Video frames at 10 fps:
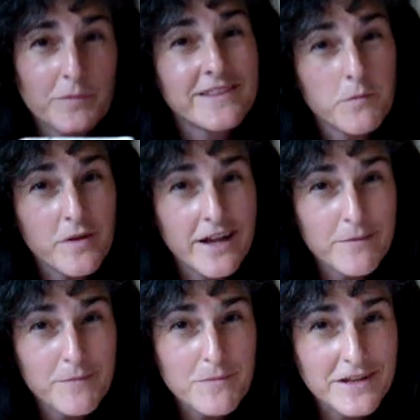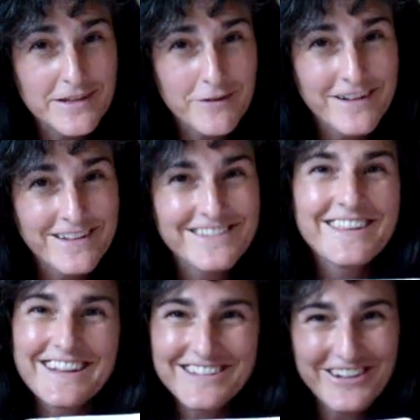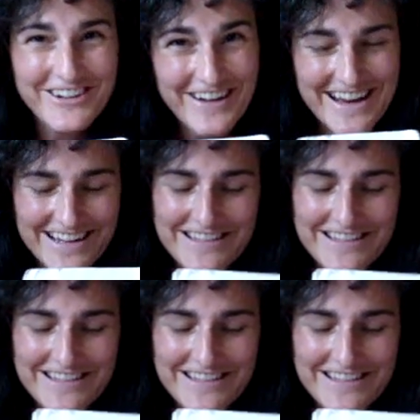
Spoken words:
but somebody beat me to it, so that's great.